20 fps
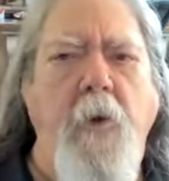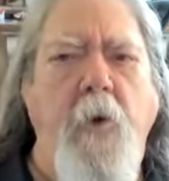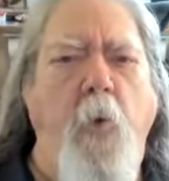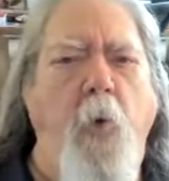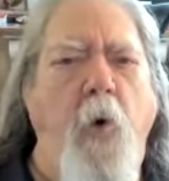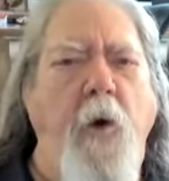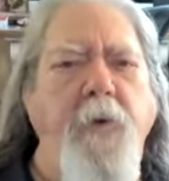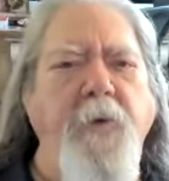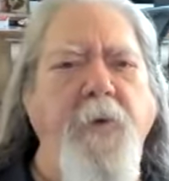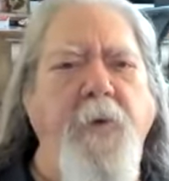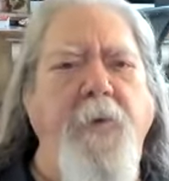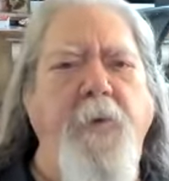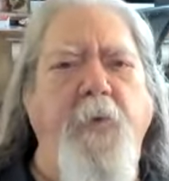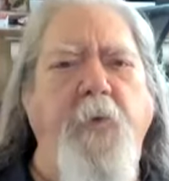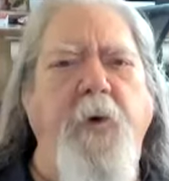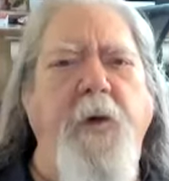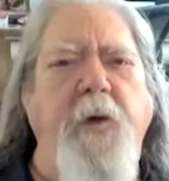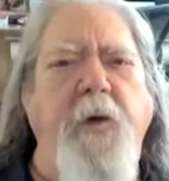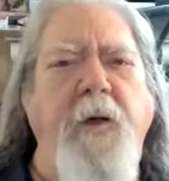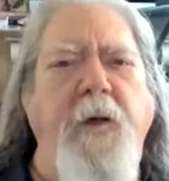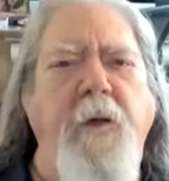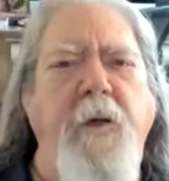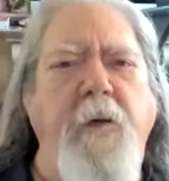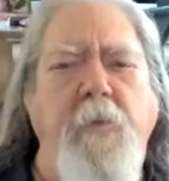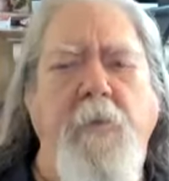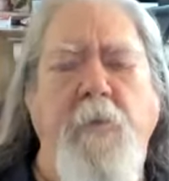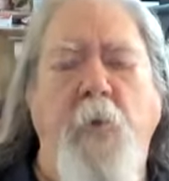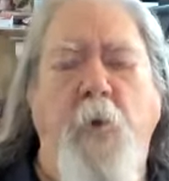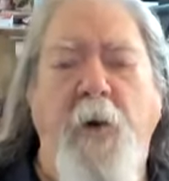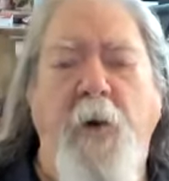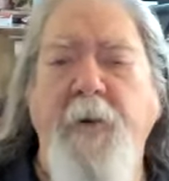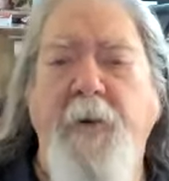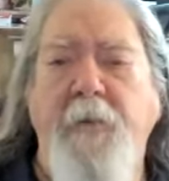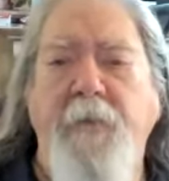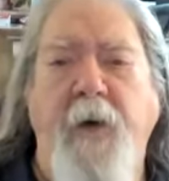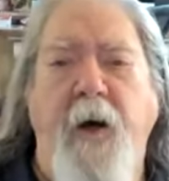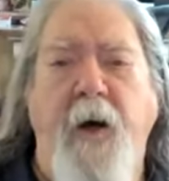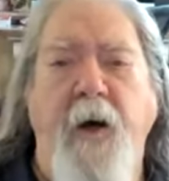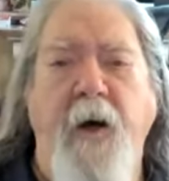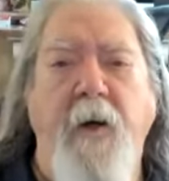One to three, one to
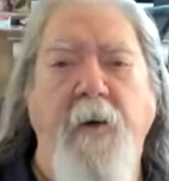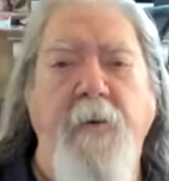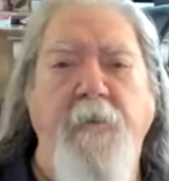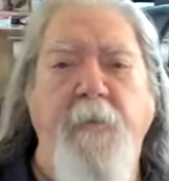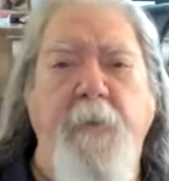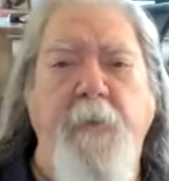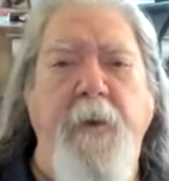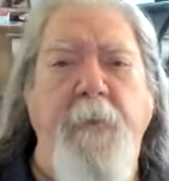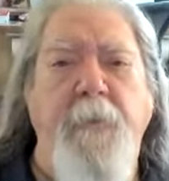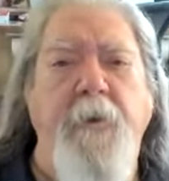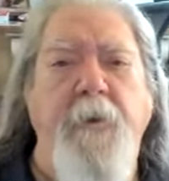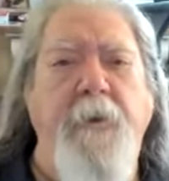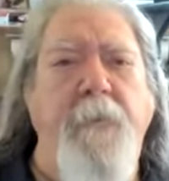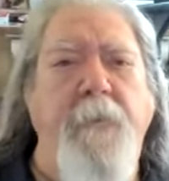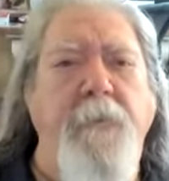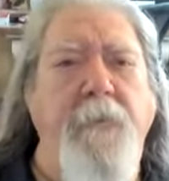five maybe.